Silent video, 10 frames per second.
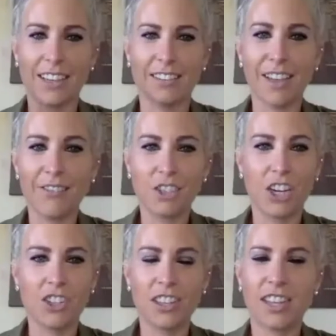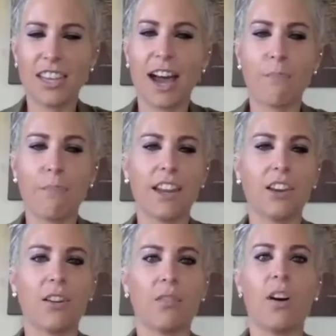like life-changing thing happen, you
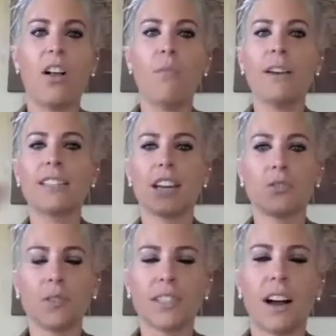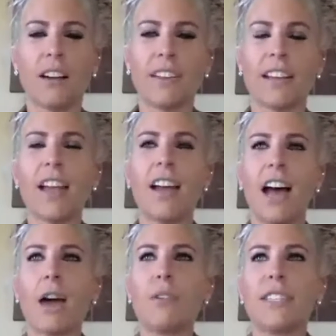know, all my schedule's off, and
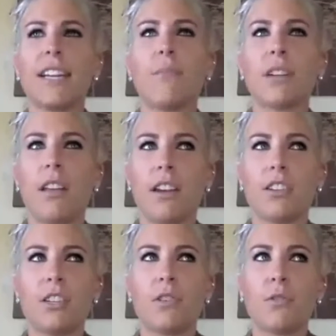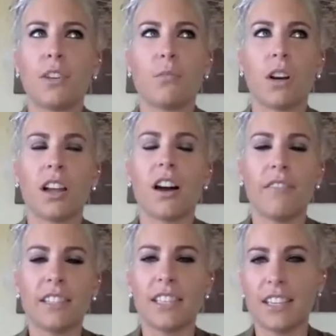I would sit up till like 2 or 3 in the morning,
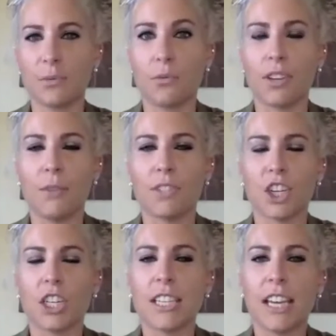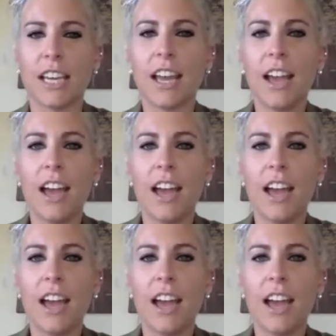obviously, because he was nursing,